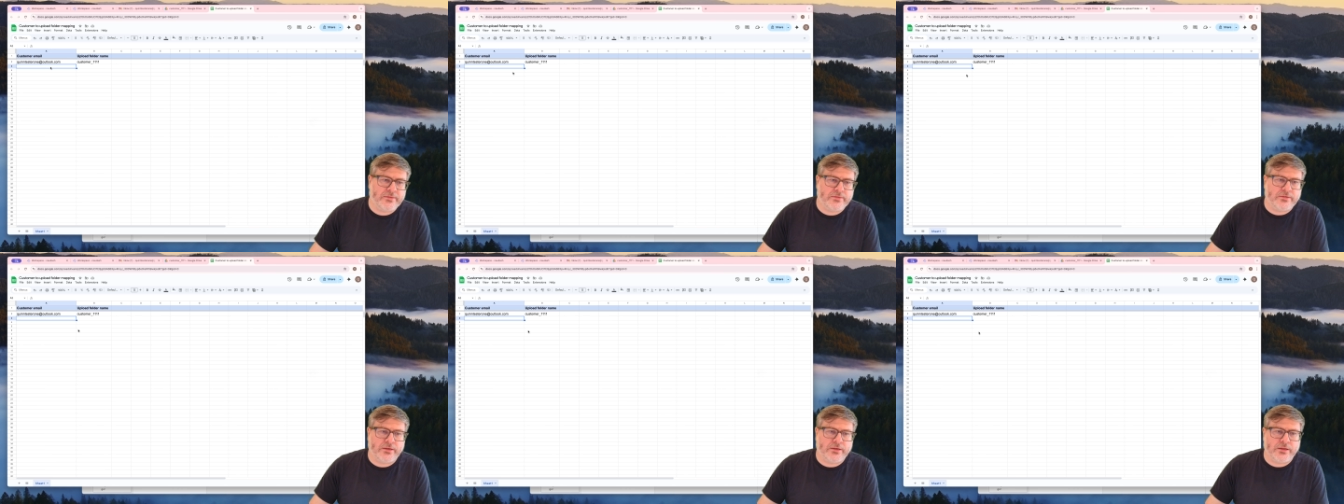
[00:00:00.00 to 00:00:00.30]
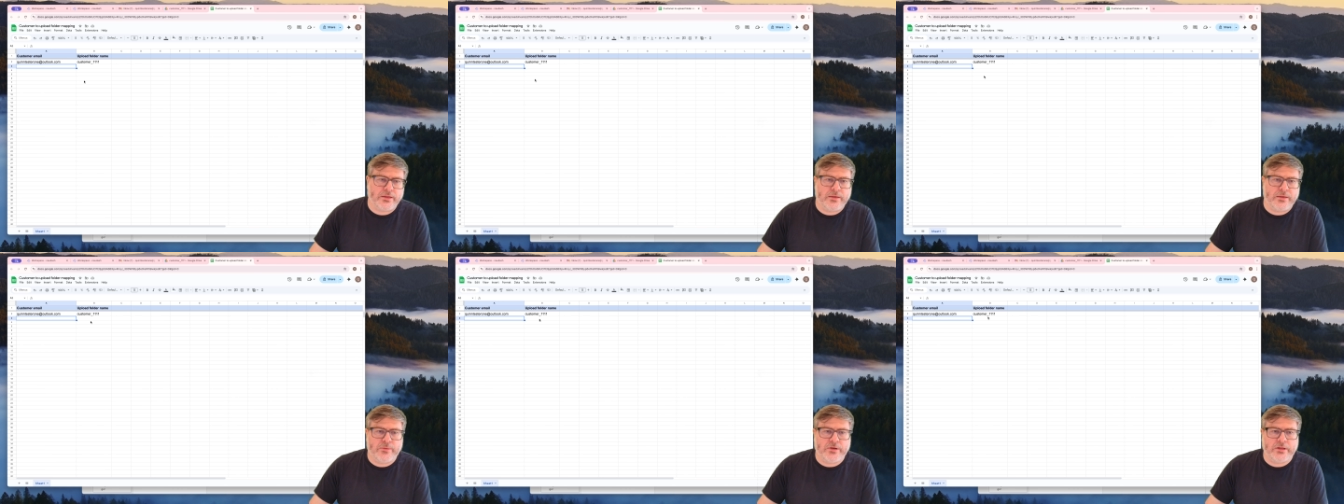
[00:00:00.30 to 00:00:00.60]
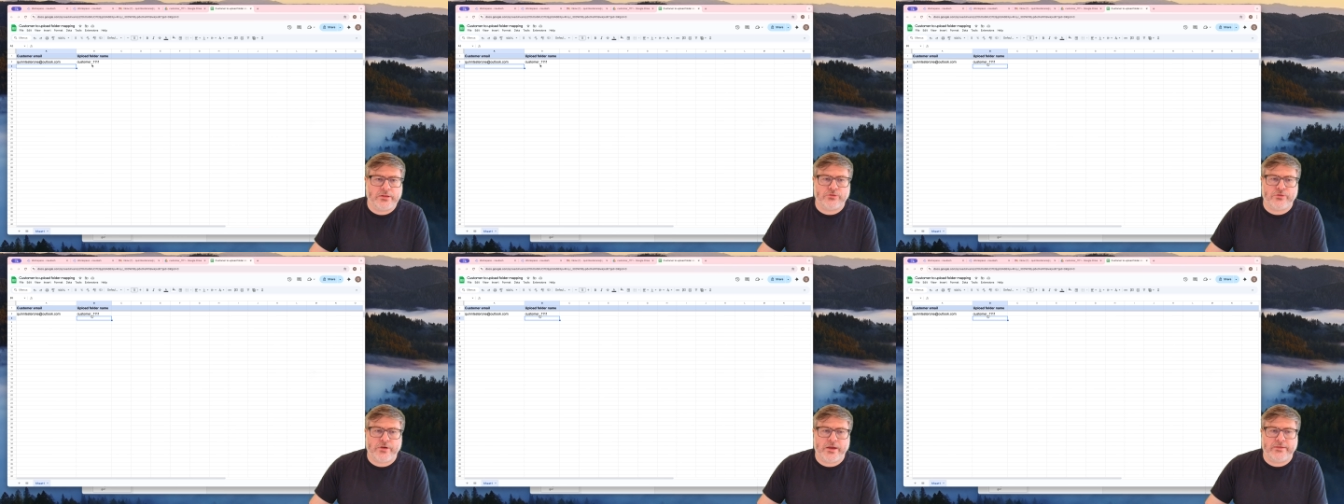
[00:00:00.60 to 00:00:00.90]
the
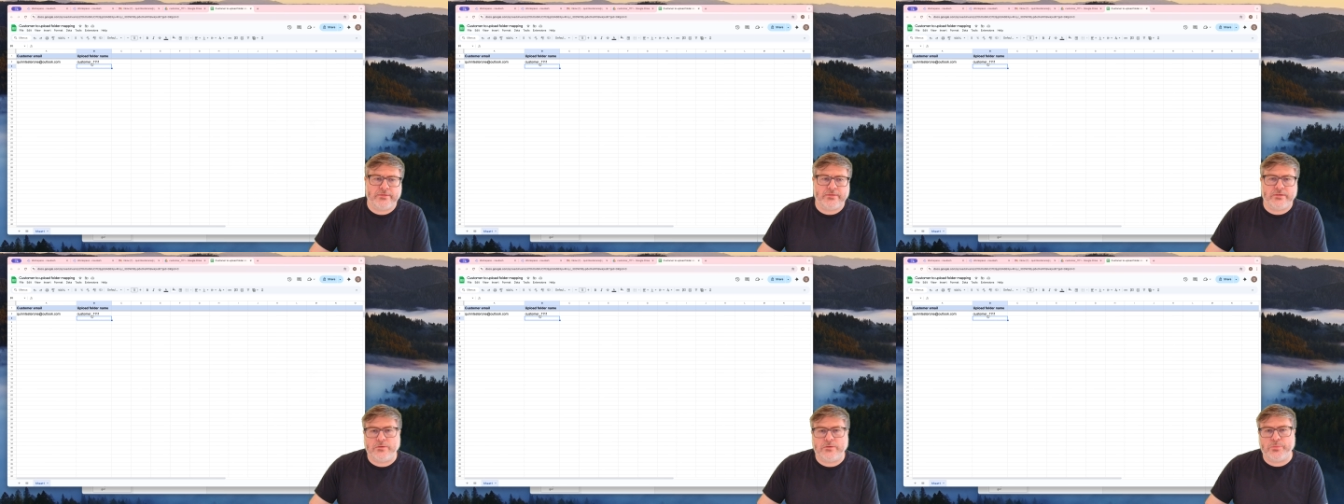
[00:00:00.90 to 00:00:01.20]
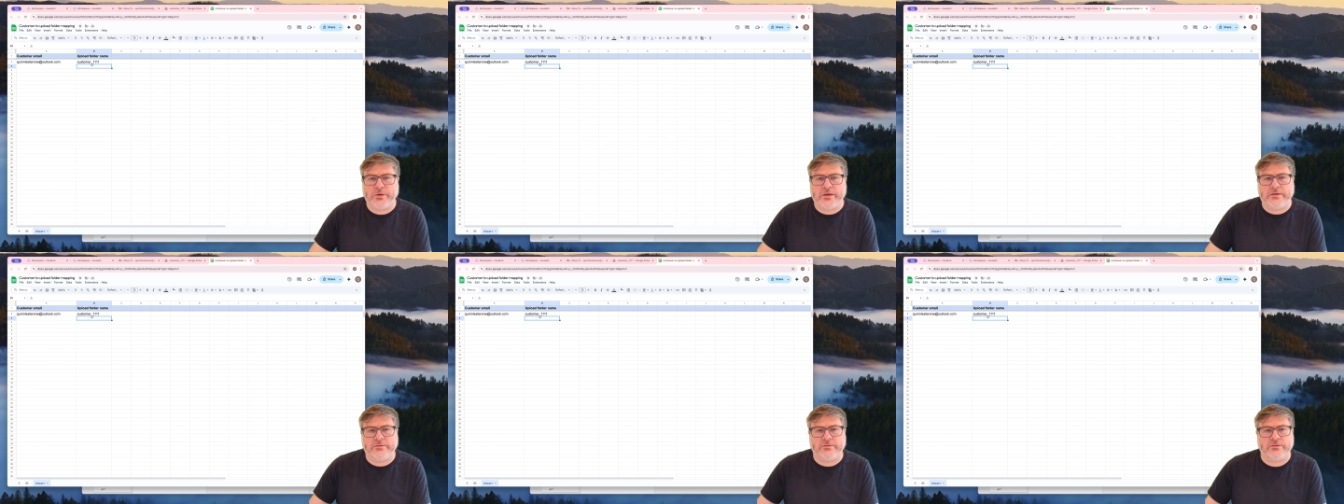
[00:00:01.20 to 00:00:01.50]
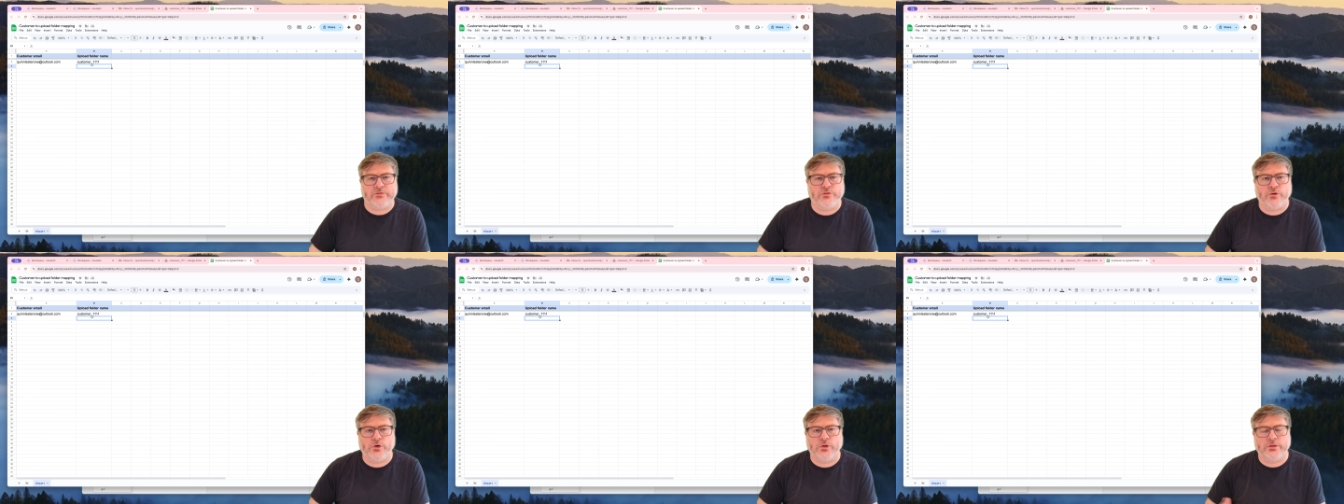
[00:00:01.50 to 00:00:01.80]
email address and you paste
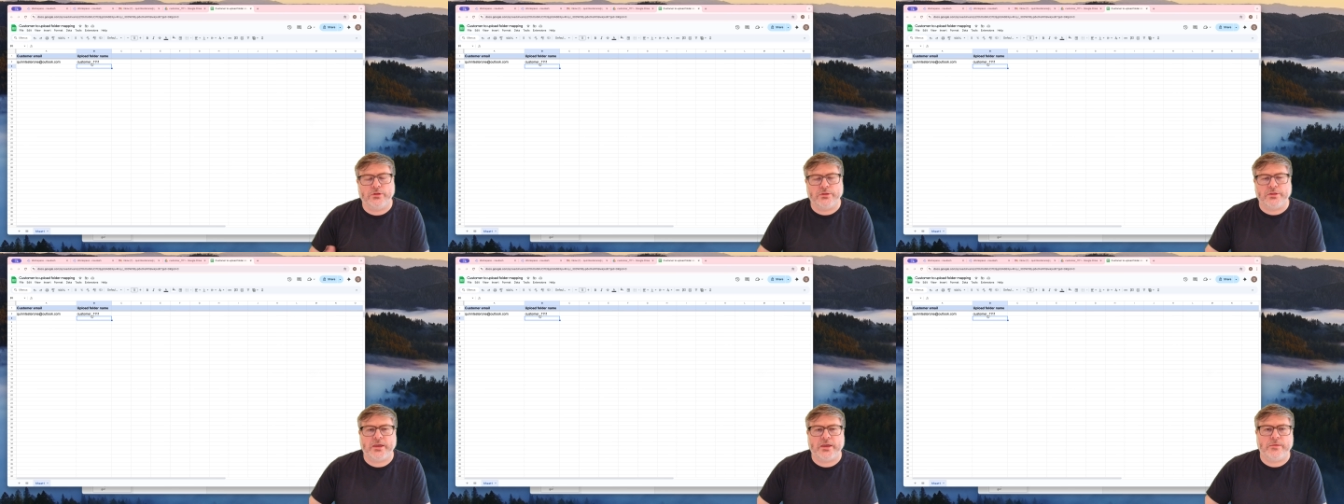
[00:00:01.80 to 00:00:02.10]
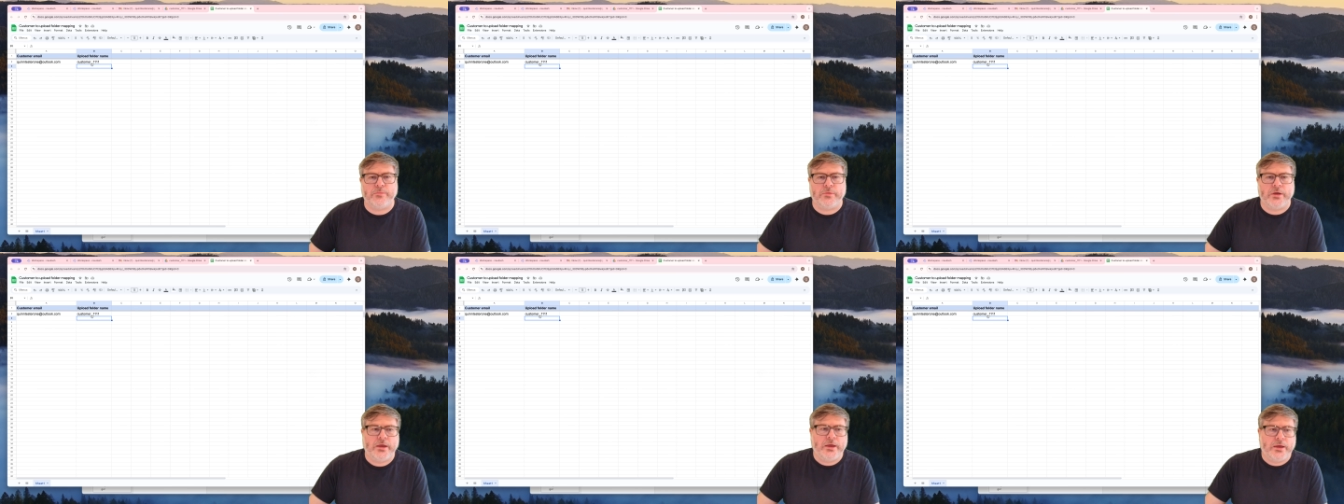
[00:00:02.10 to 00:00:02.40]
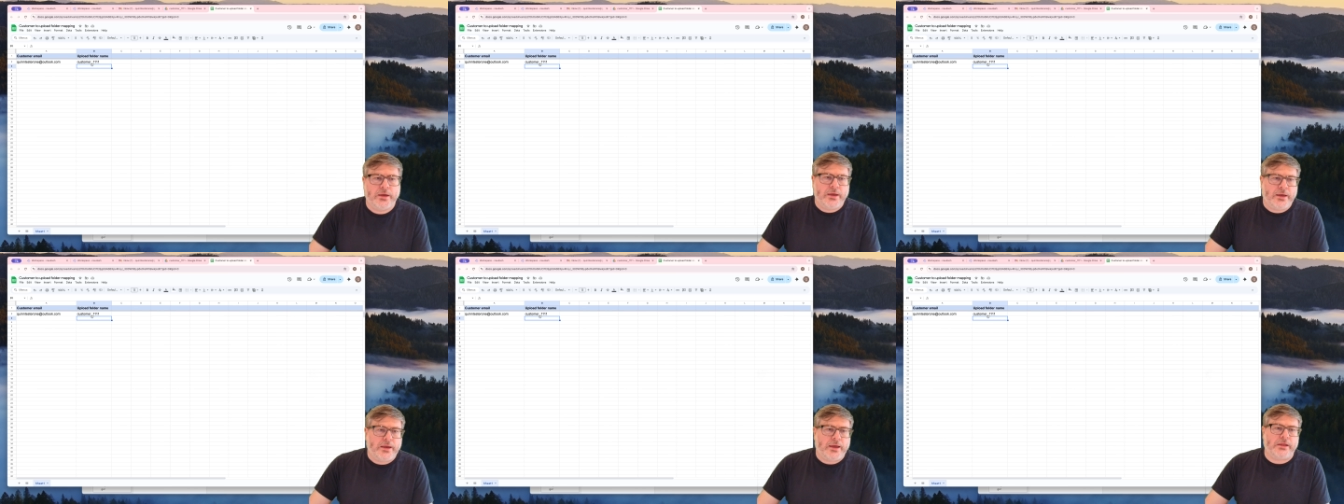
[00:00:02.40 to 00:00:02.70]
the folder name,
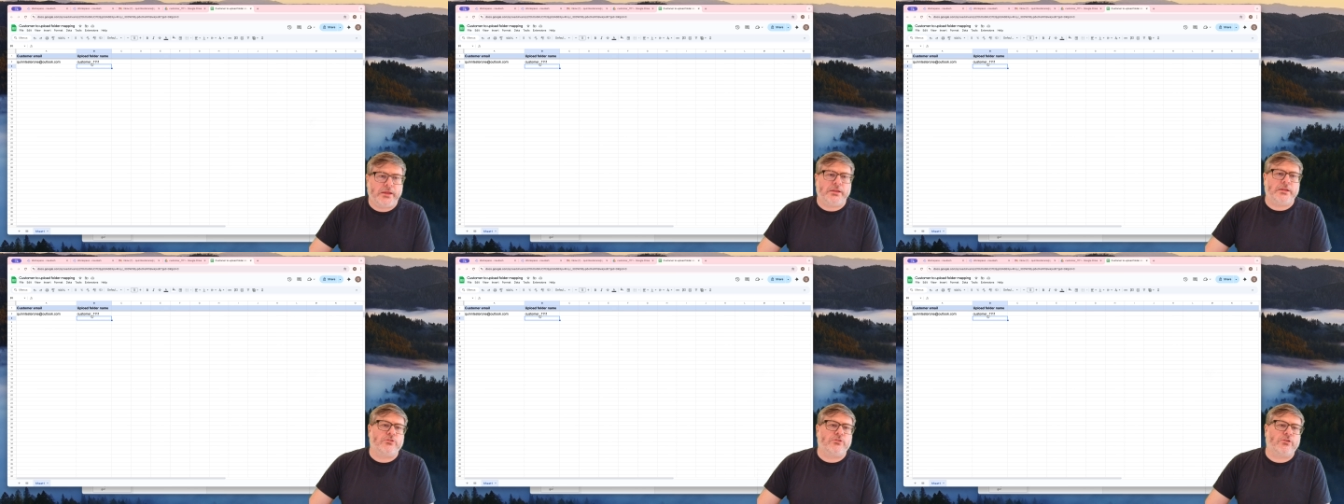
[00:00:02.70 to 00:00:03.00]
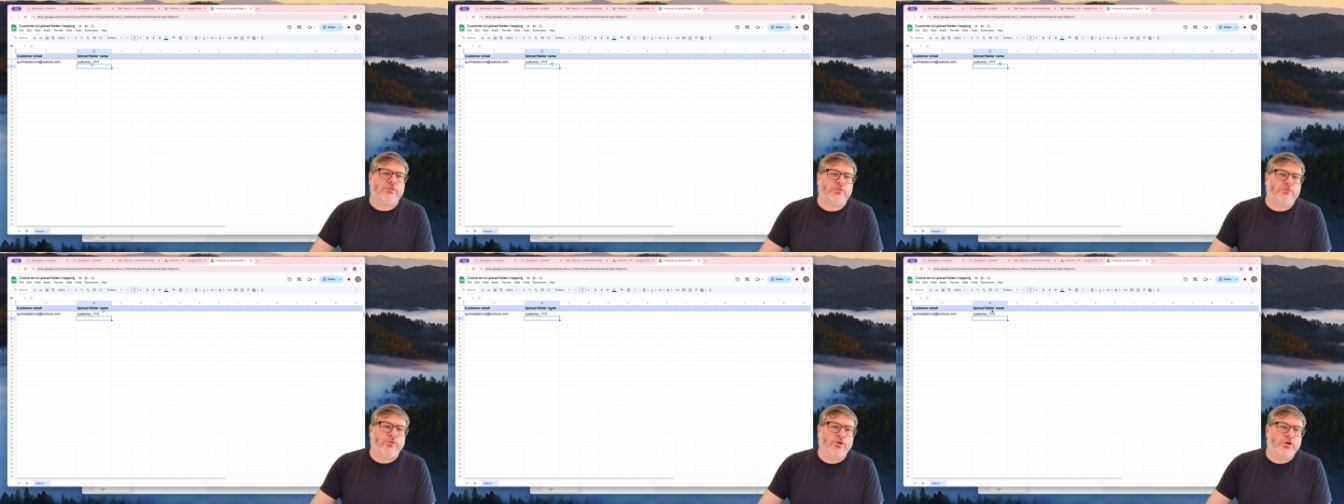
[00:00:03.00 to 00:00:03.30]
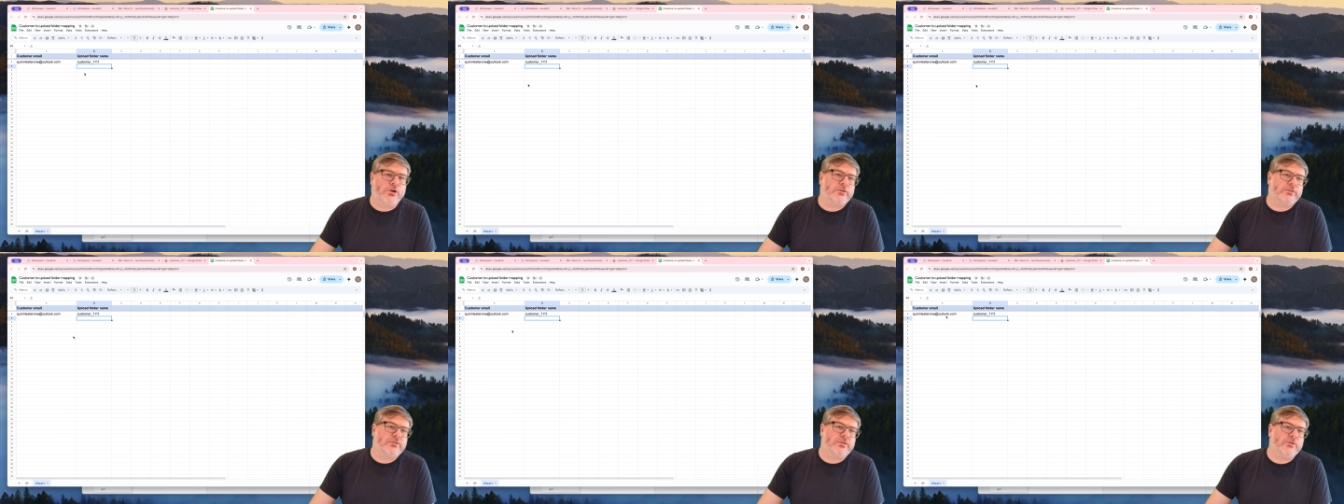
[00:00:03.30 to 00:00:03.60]
and it just
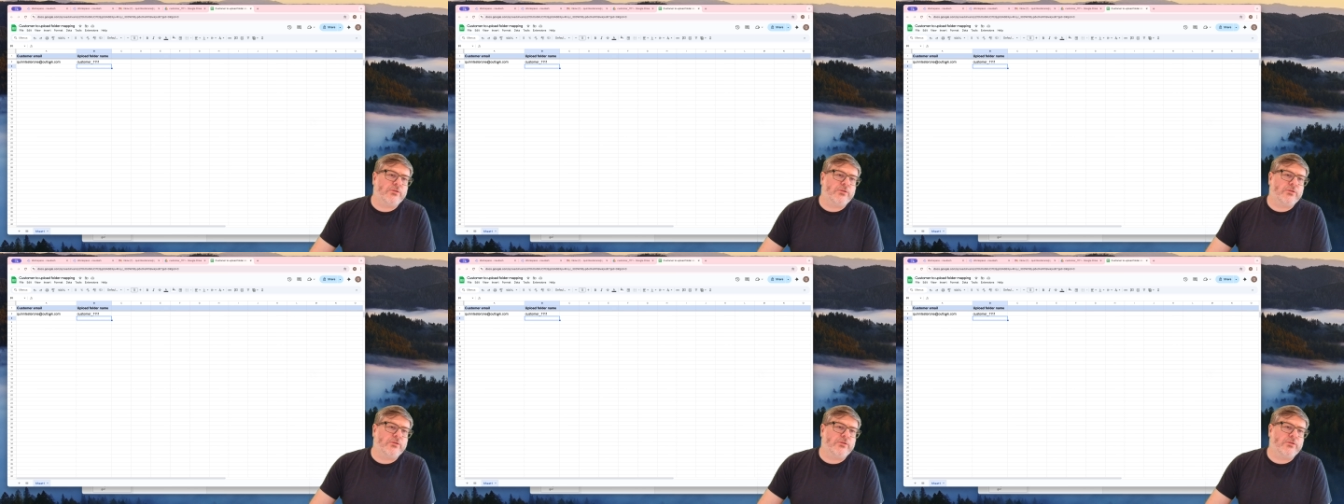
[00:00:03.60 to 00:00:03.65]
works.